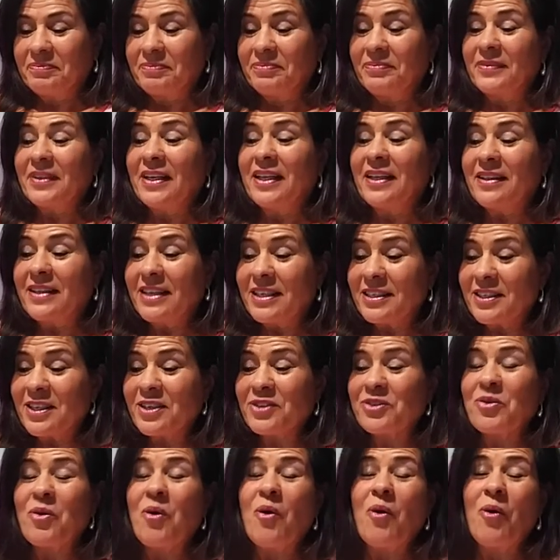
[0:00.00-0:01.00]
And this
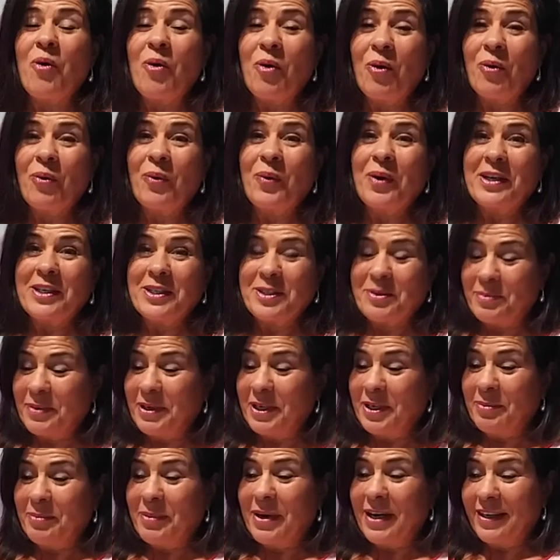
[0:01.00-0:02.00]
has always
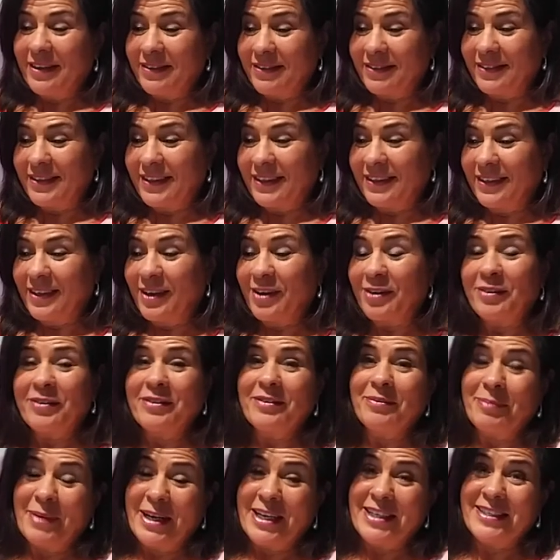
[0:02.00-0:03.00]
been my thing, on
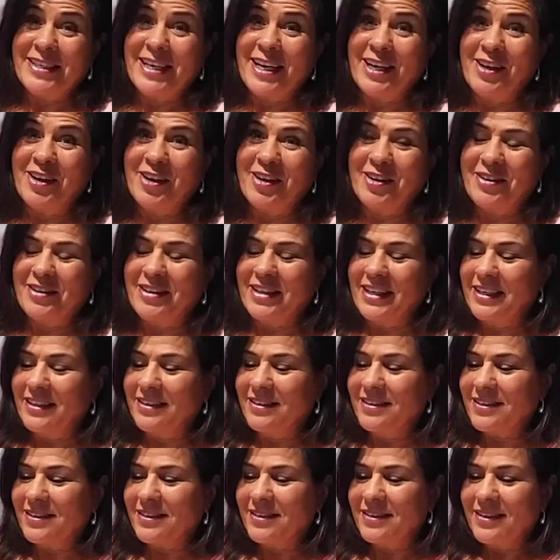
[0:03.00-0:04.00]
my take on
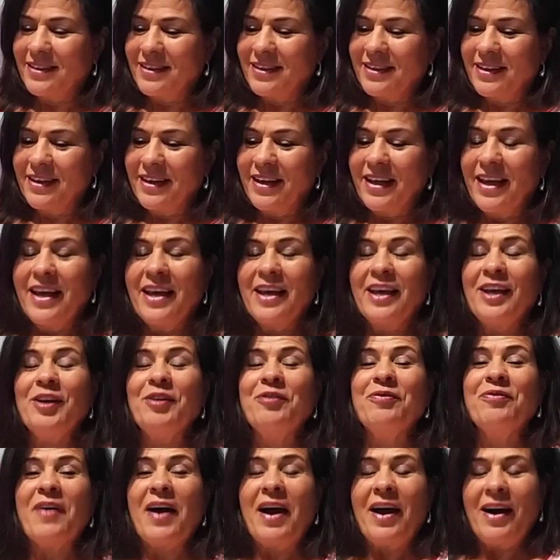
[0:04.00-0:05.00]
things.
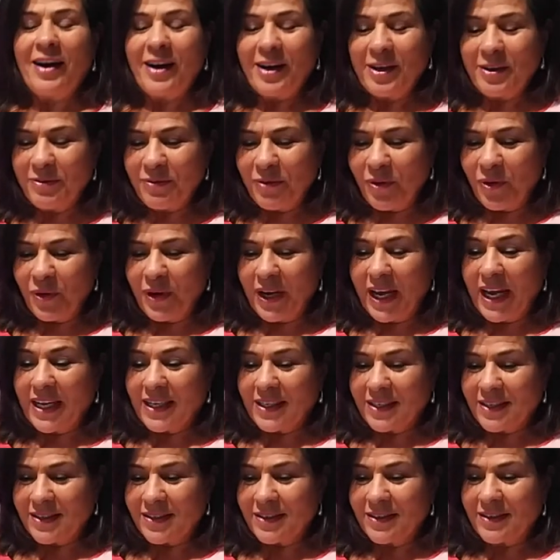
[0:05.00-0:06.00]
If I
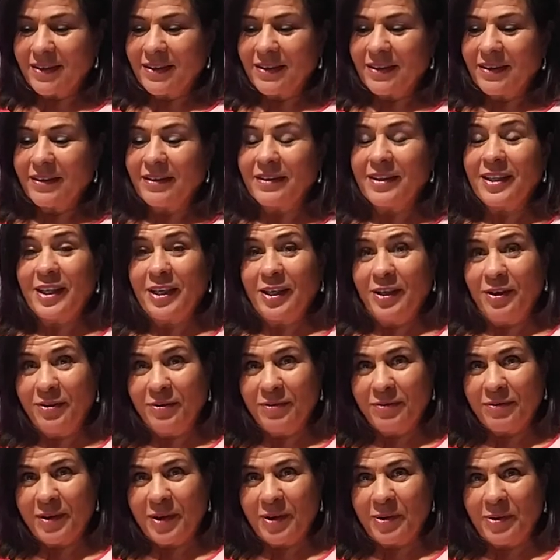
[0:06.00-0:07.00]
forget the
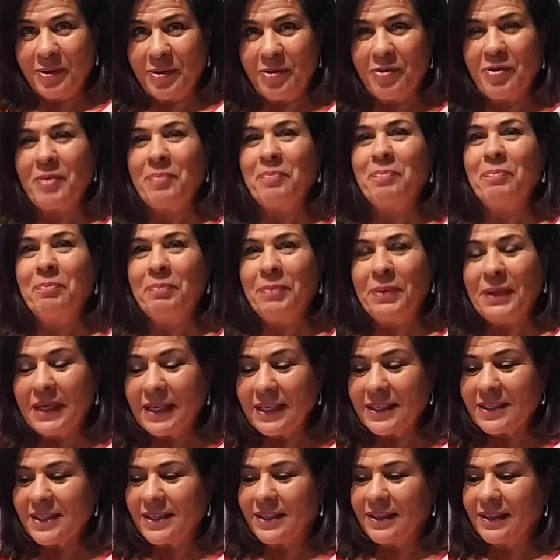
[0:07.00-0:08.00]
info
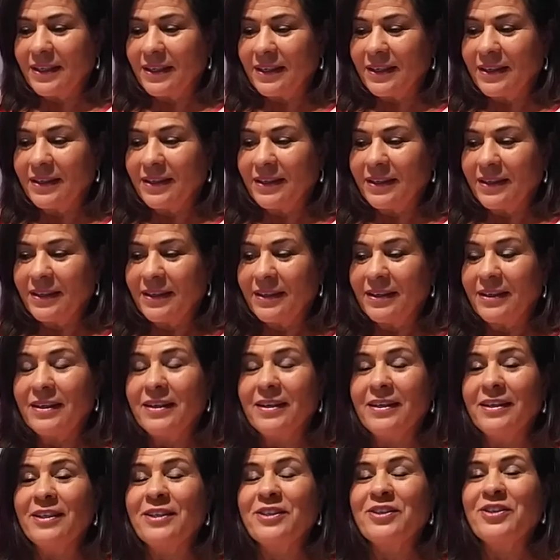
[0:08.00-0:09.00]
repeatedly,
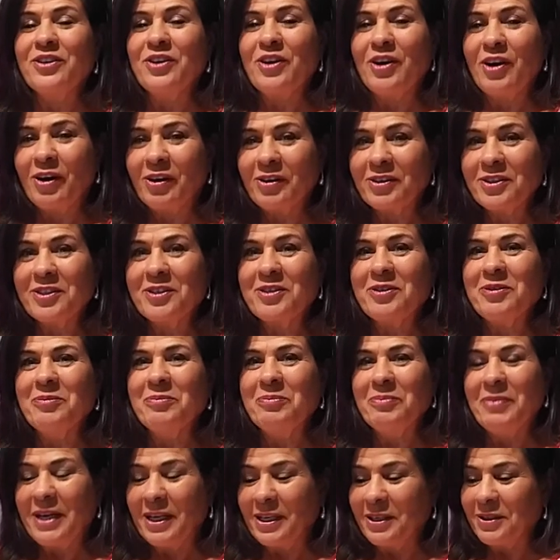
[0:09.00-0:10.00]
it is not
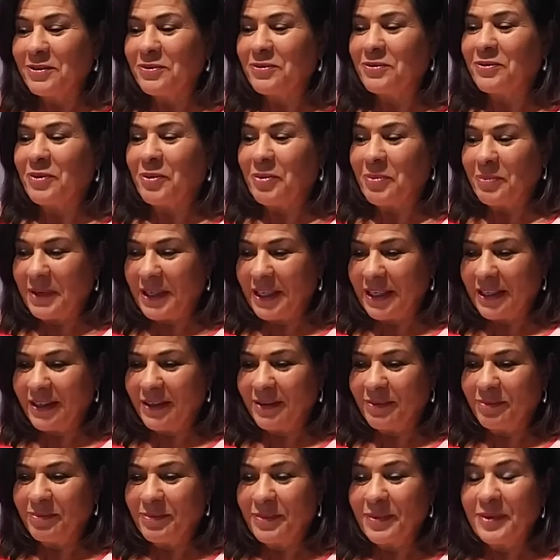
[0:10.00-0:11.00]
meant for me
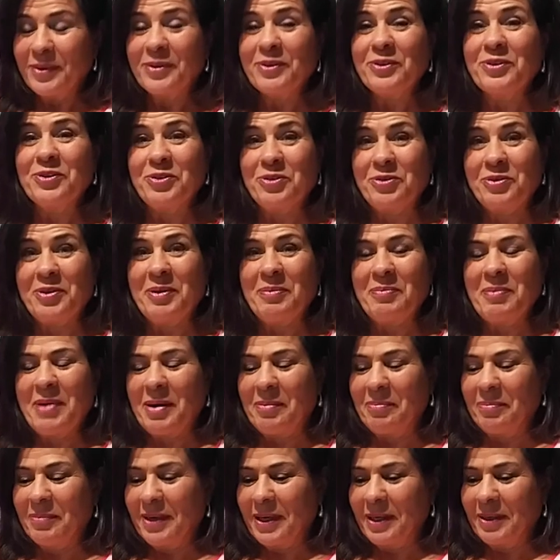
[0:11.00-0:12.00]
to
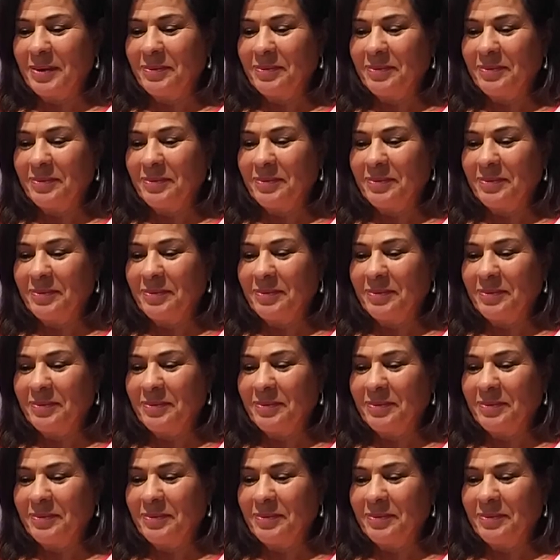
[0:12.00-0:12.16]
remember.